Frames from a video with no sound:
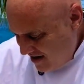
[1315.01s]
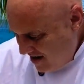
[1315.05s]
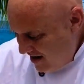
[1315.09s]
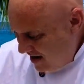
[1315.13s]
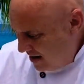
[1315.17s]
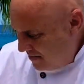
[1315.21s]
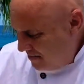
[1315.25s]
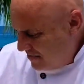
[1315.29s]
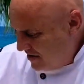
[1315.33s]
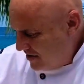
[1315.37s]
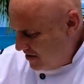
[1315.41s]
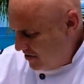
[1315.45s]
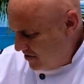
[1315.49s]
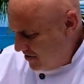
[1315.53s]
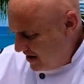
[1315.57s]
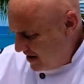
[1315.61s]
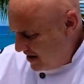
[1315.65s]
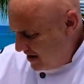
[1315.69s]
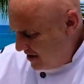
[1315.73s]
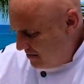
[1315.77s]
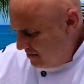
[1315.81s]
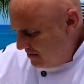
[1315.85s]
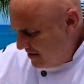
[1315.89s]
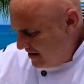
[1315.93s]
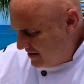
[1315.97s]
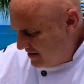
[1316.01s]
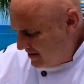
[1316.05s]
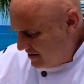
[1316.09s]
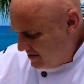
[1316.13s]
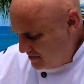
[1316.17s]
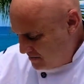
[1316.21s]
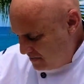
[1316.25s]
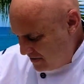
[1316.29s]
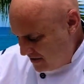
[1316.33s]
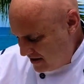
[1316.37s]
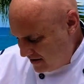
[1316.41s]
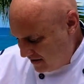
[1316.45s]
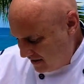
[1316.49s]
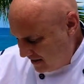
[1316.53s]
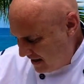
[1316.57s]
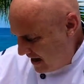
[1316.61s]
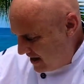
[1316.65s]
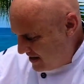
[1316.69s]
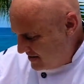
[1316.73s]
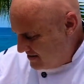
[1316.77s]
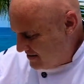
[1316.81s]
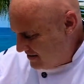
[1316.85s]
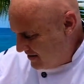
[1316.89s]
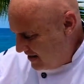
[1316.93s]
I'm going to go ahead and make this be the last